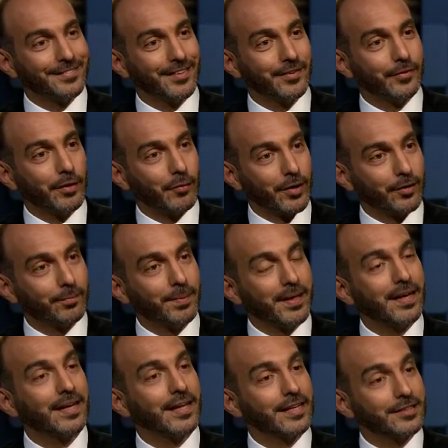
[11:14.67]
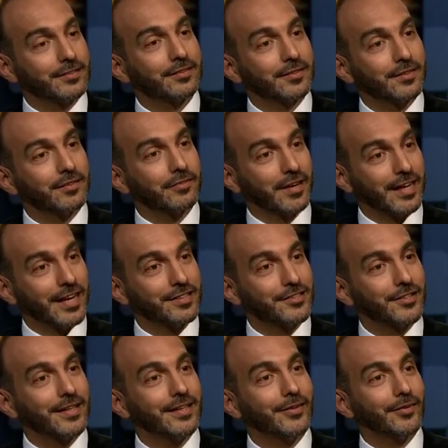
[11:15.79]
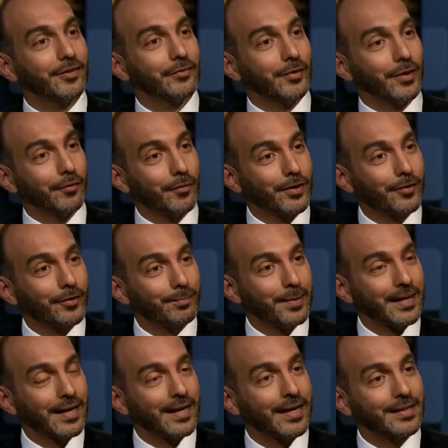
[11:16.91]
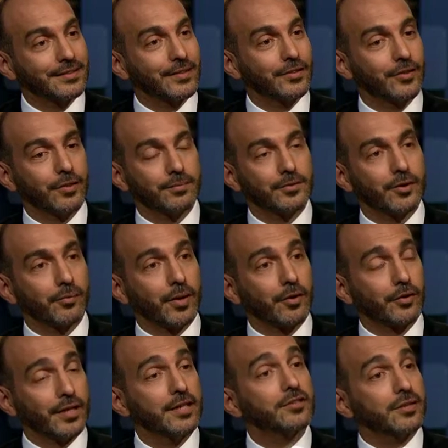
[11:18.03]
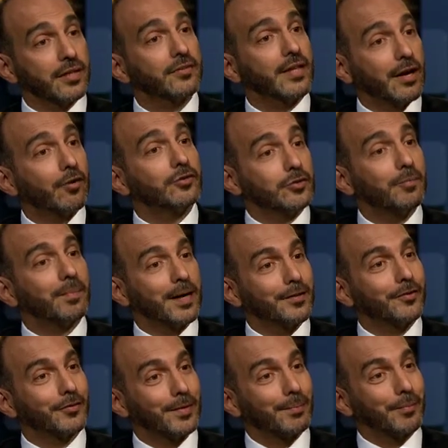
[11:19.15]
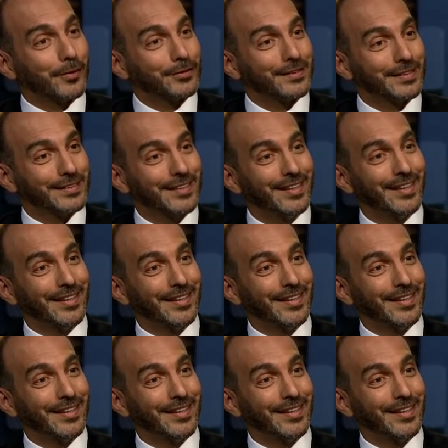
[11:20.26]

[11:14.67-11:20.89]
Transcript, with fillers: if they were not penalized financially or if they were not penalized in terms of recognition, if they are also part of the process.